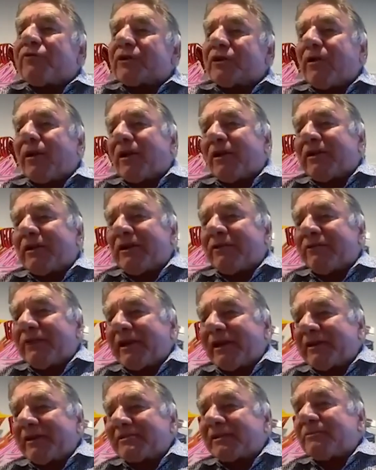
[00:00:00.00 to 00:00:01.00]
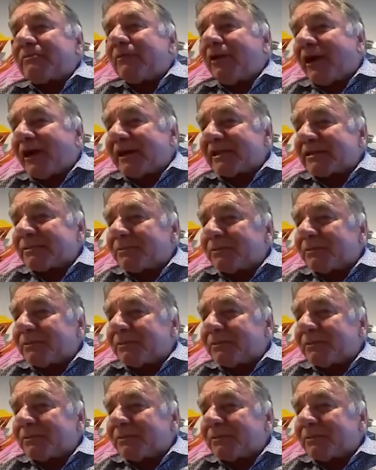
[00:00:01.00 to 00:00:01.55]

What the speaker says: the quality of eggs in mice.